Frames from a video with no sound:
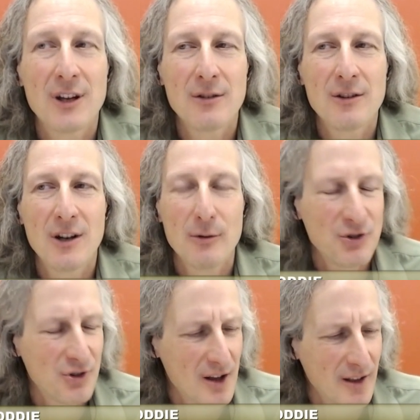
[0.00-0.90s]
And you know, we
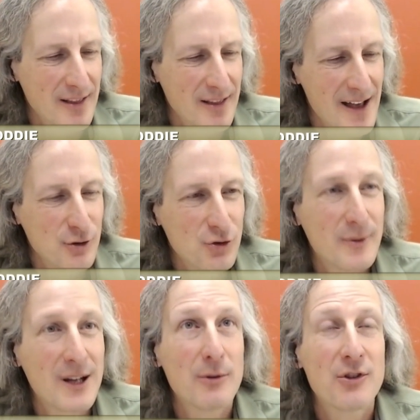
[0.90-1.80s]
just thought like that, you should
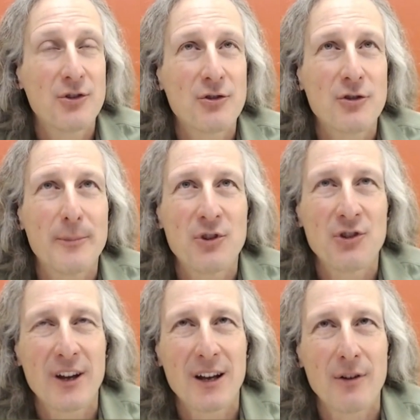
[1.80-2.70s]
be able to script just
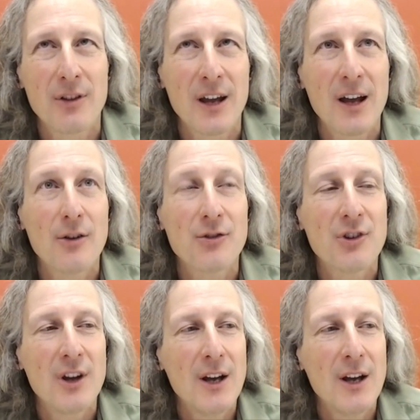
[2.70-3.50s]
like everything else.